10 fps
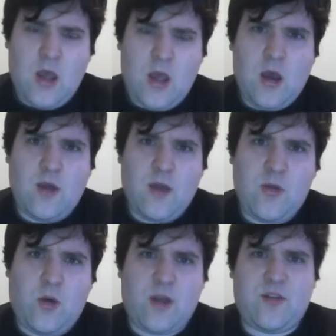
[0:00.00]
I thought
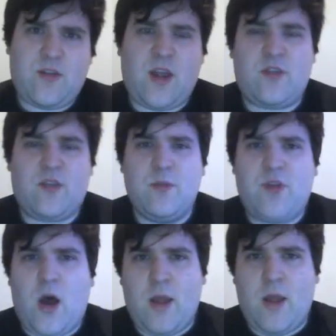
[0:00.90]
I'd take some
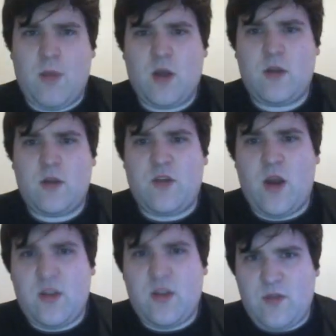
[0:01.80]
time
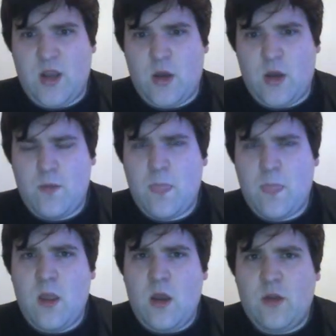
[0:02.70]
tonight's video
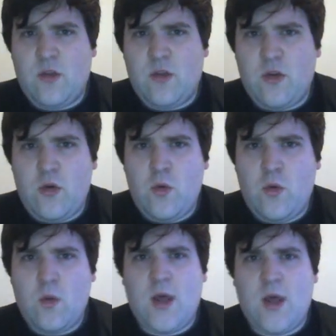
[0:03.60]
to do
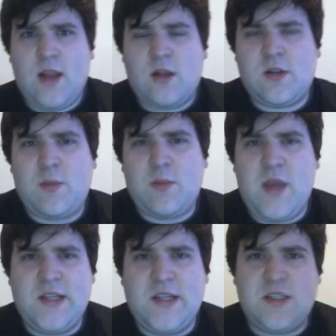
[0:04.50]
a little
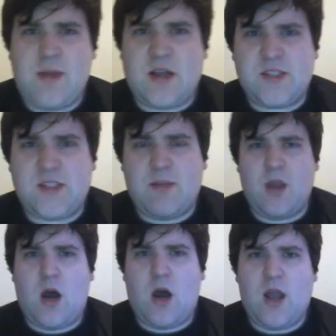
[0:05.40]
piece about
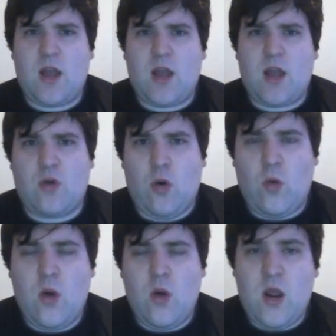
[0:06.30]
something I like to
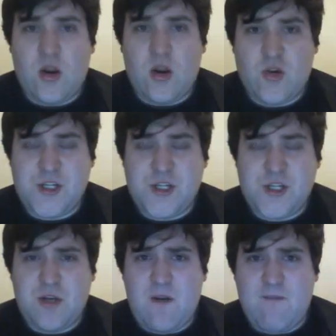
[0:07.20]
call
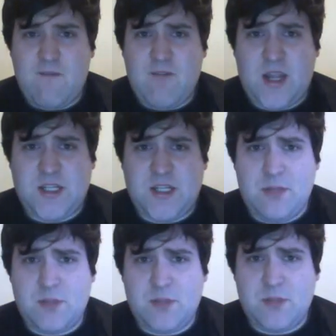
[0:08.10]
Christian
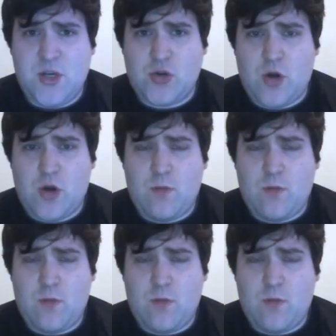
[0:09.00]
victim syndrome.